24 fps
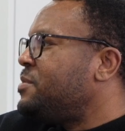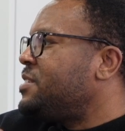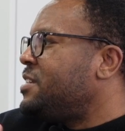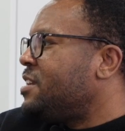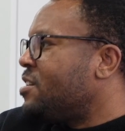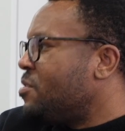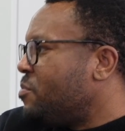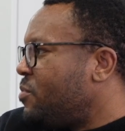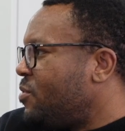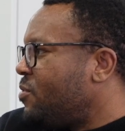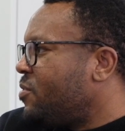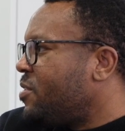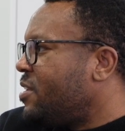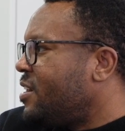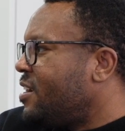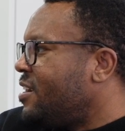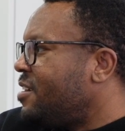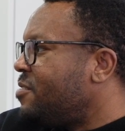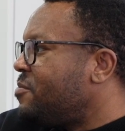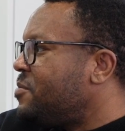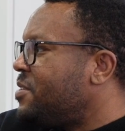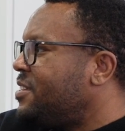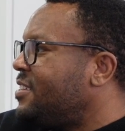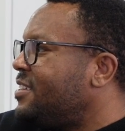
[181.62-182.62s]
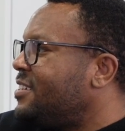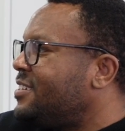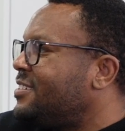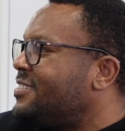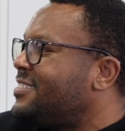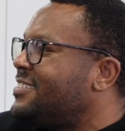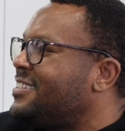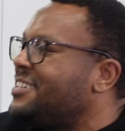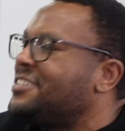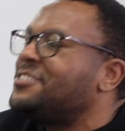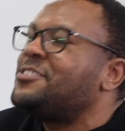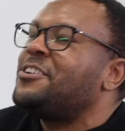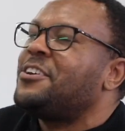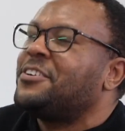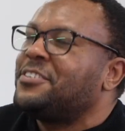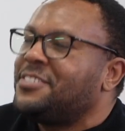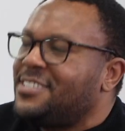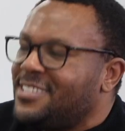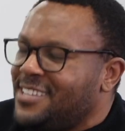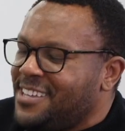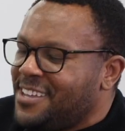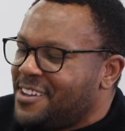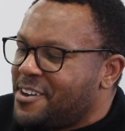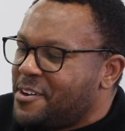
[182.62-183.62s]
Singaporean, when the TikTok
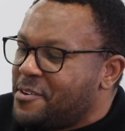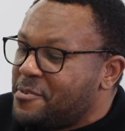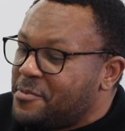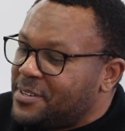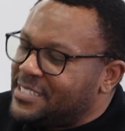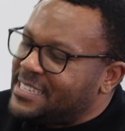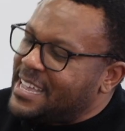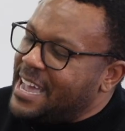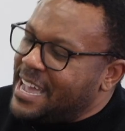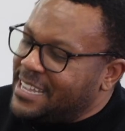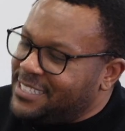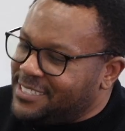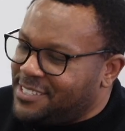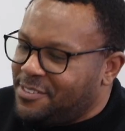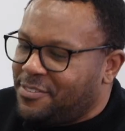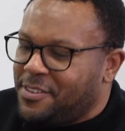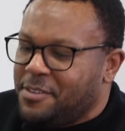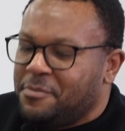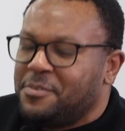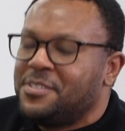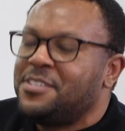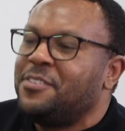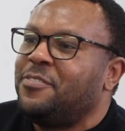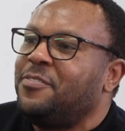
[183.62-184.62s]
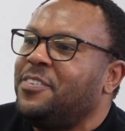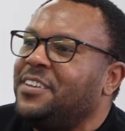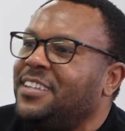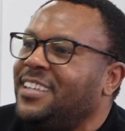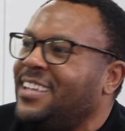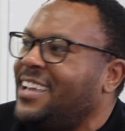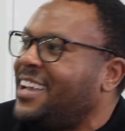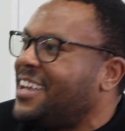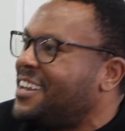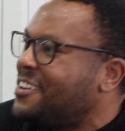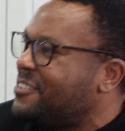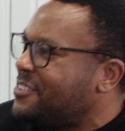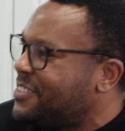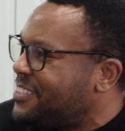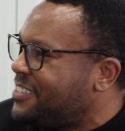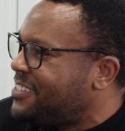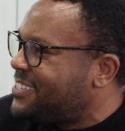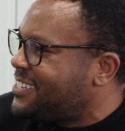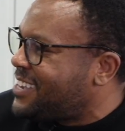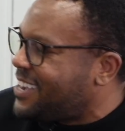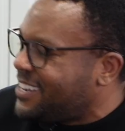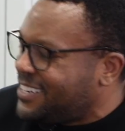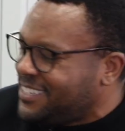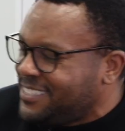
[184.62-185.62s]
CEO was asked if he was affiliated with the
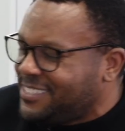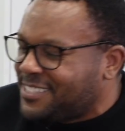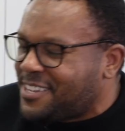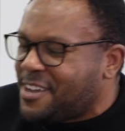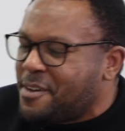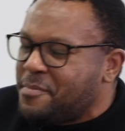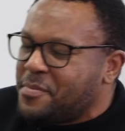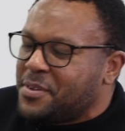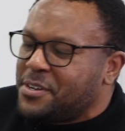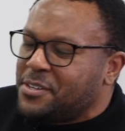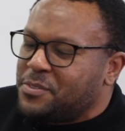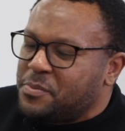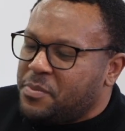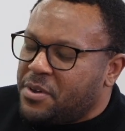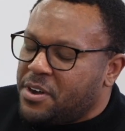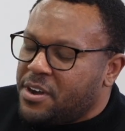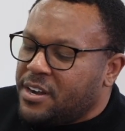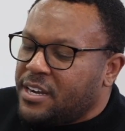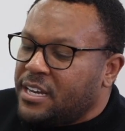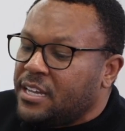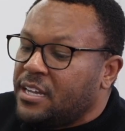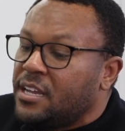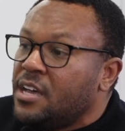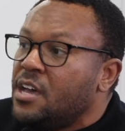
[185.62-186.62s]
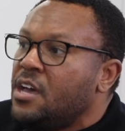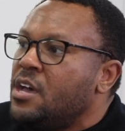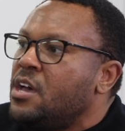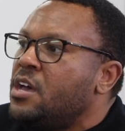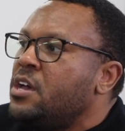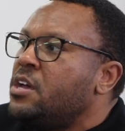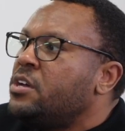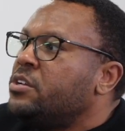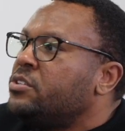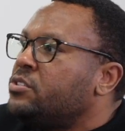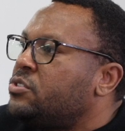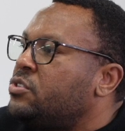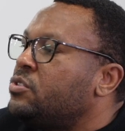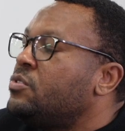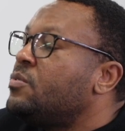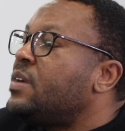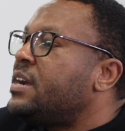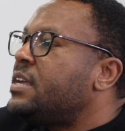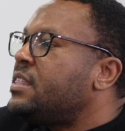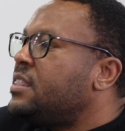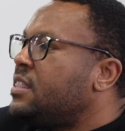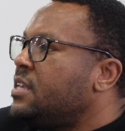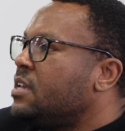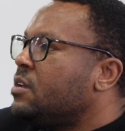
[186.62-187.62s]
Chinese Communist Party. Two,
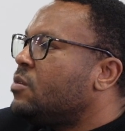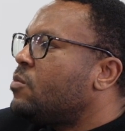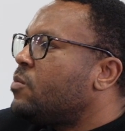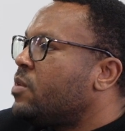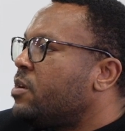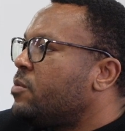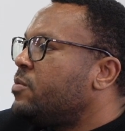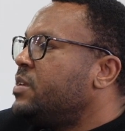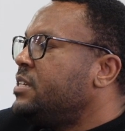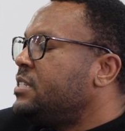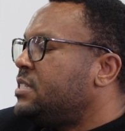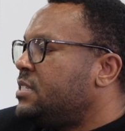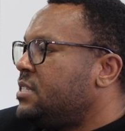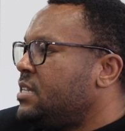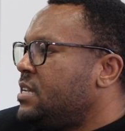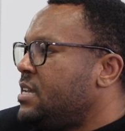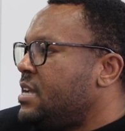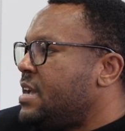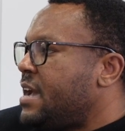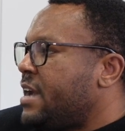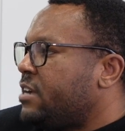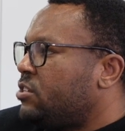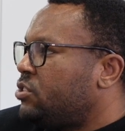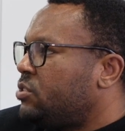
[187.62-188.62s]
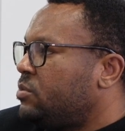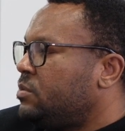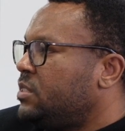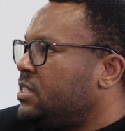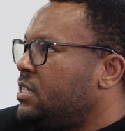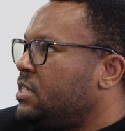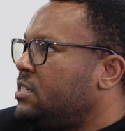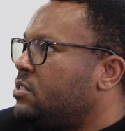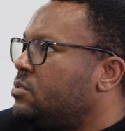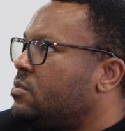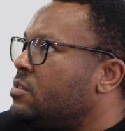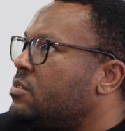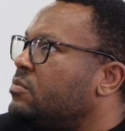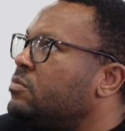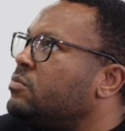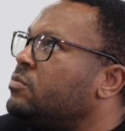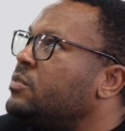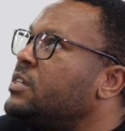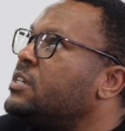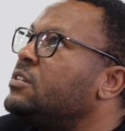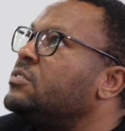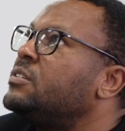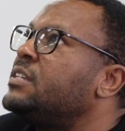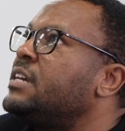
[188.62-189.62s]
I think, where we see actually sort of
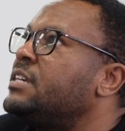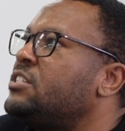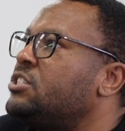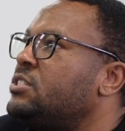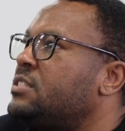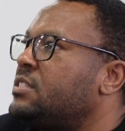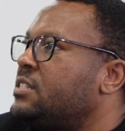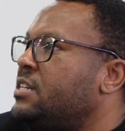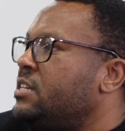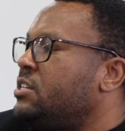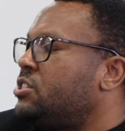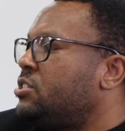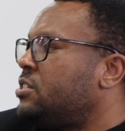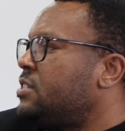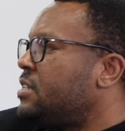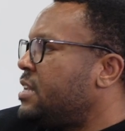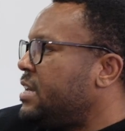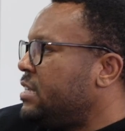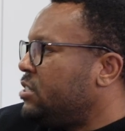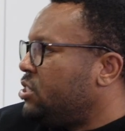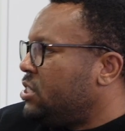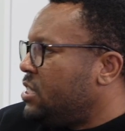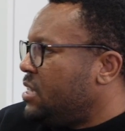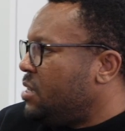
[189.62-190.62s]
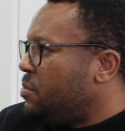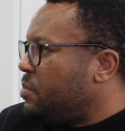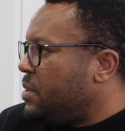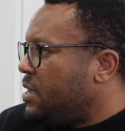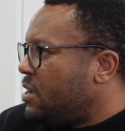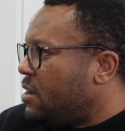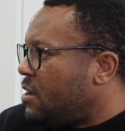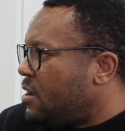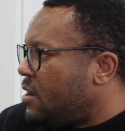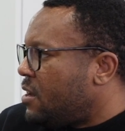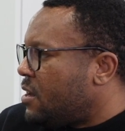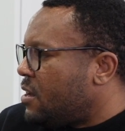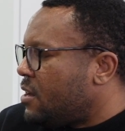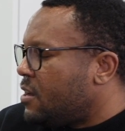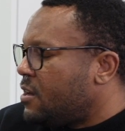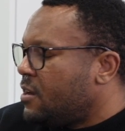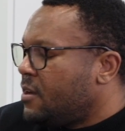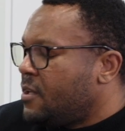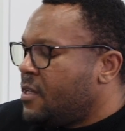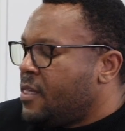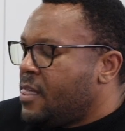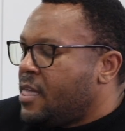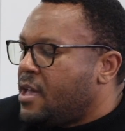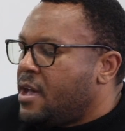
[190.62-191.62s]
real legislation like GDPR.
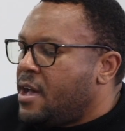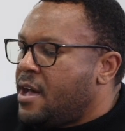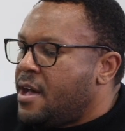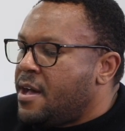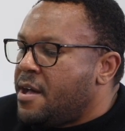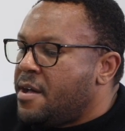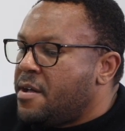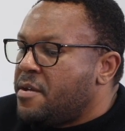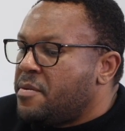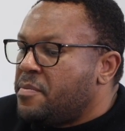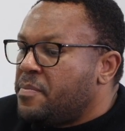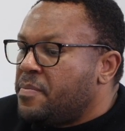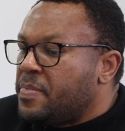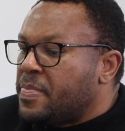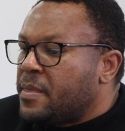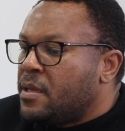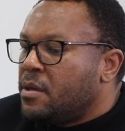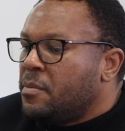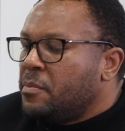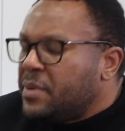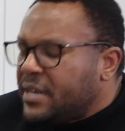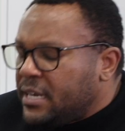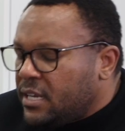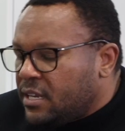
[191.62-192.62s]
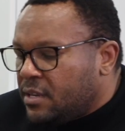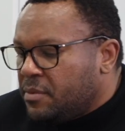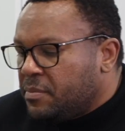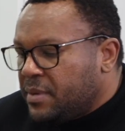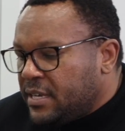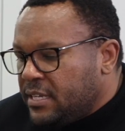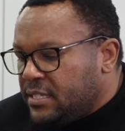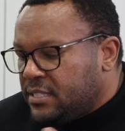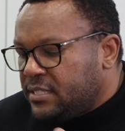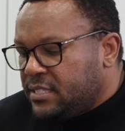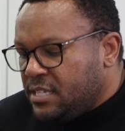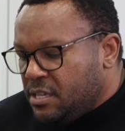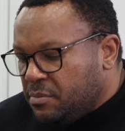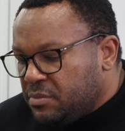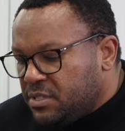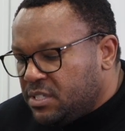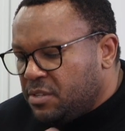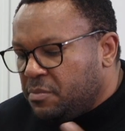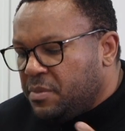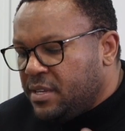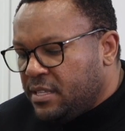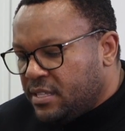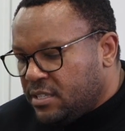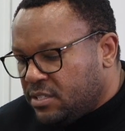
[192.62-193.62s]
But it seems to
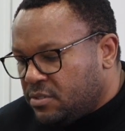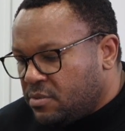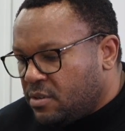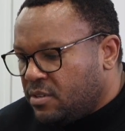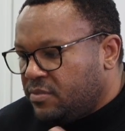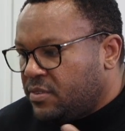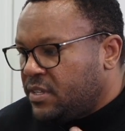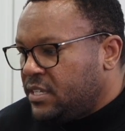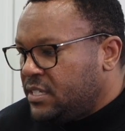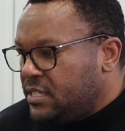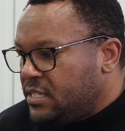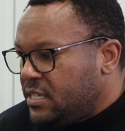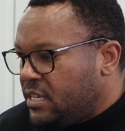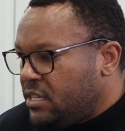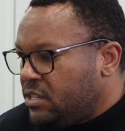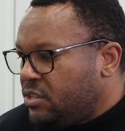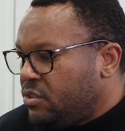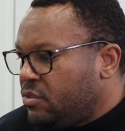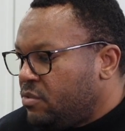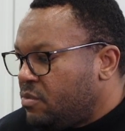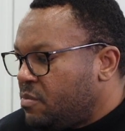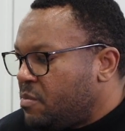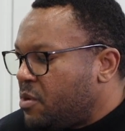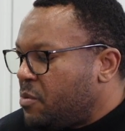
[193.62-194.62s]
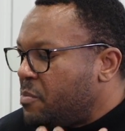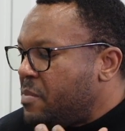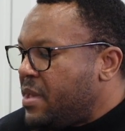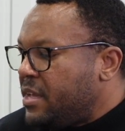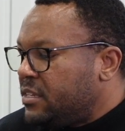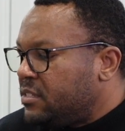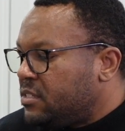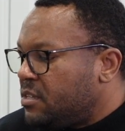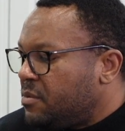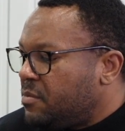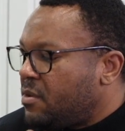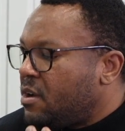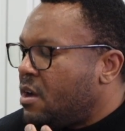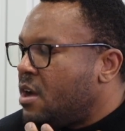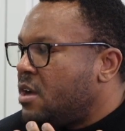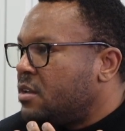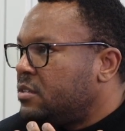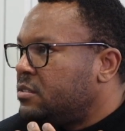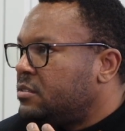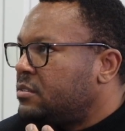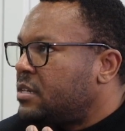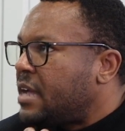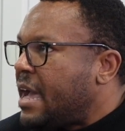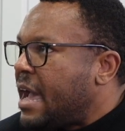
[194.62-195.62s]
be this sort of continued momentum
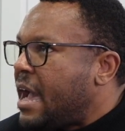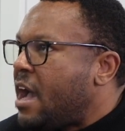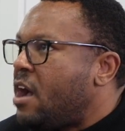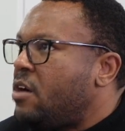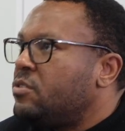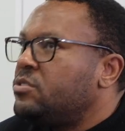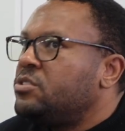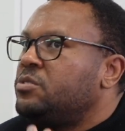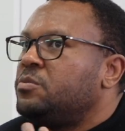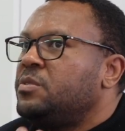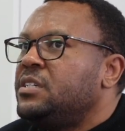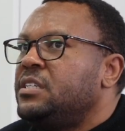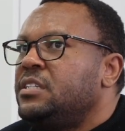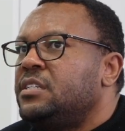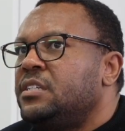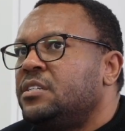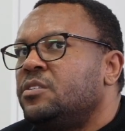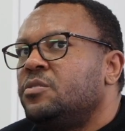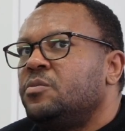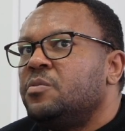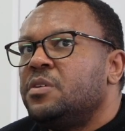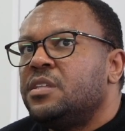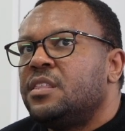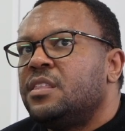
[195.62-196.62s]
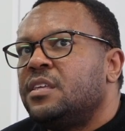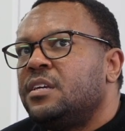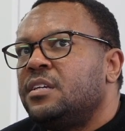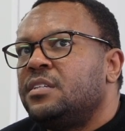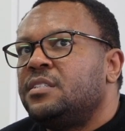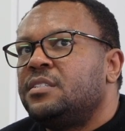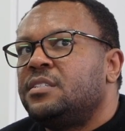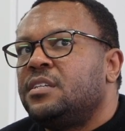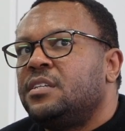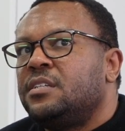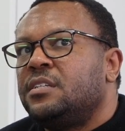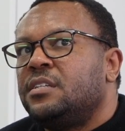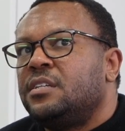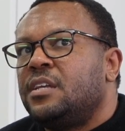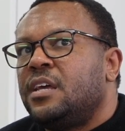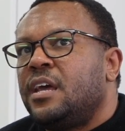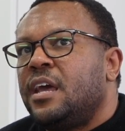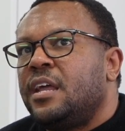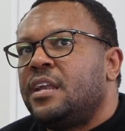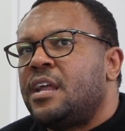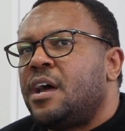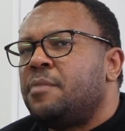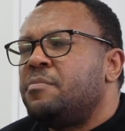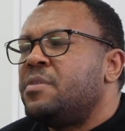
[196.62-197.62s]
on how do we deal with this, and
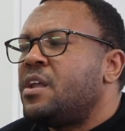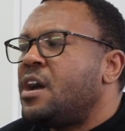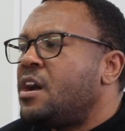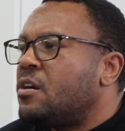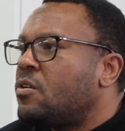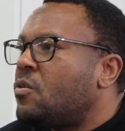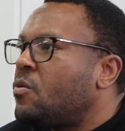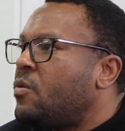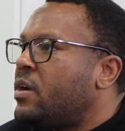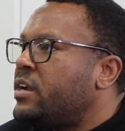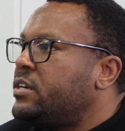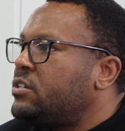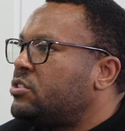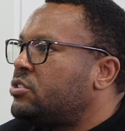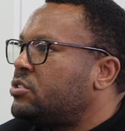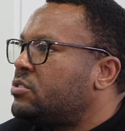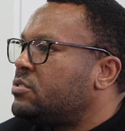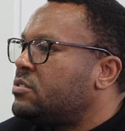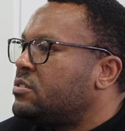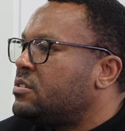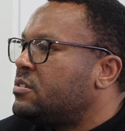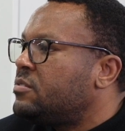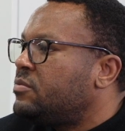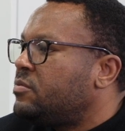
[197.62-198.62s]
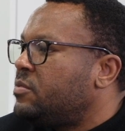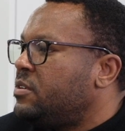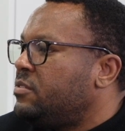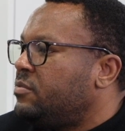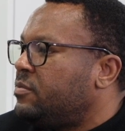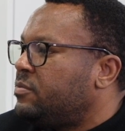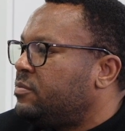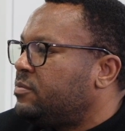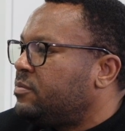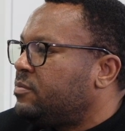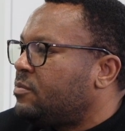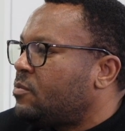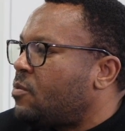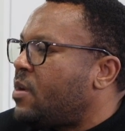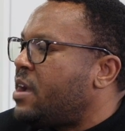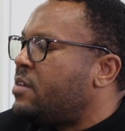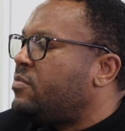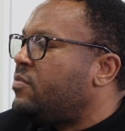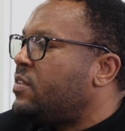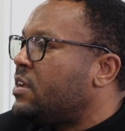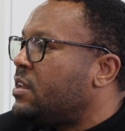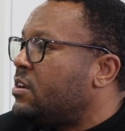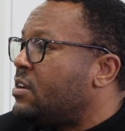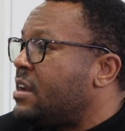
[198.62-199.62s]
I'm not quite sure if we've quite
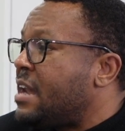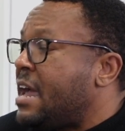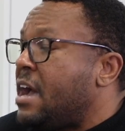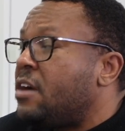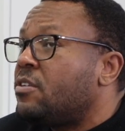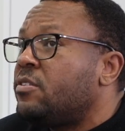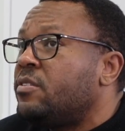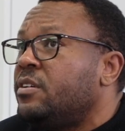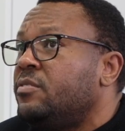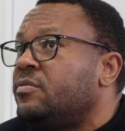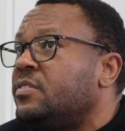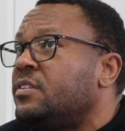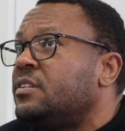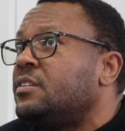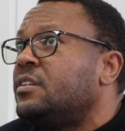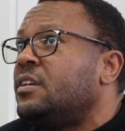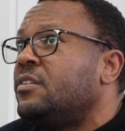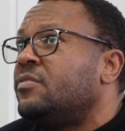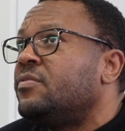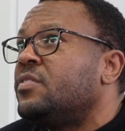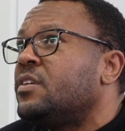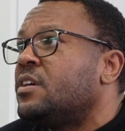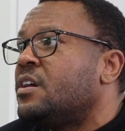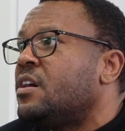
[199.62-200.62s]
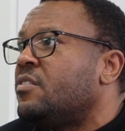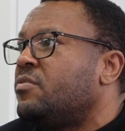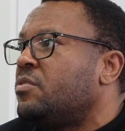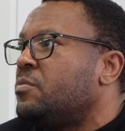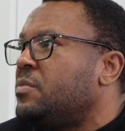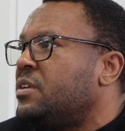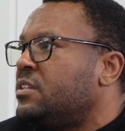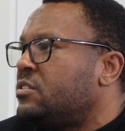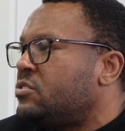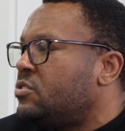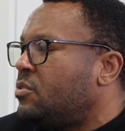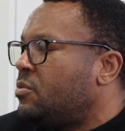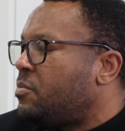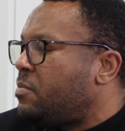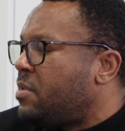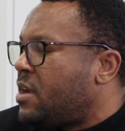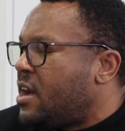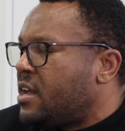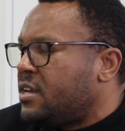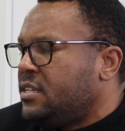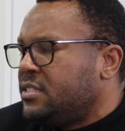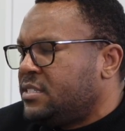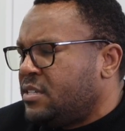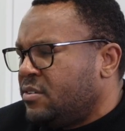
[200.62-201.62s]
figured it out, or even if the governmental
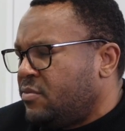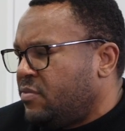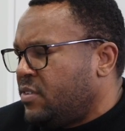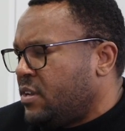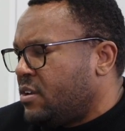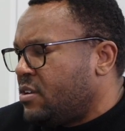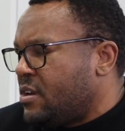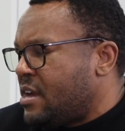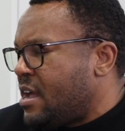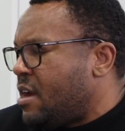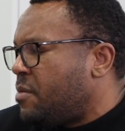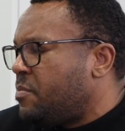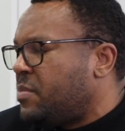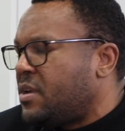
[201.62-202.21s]
bodies have figured it out.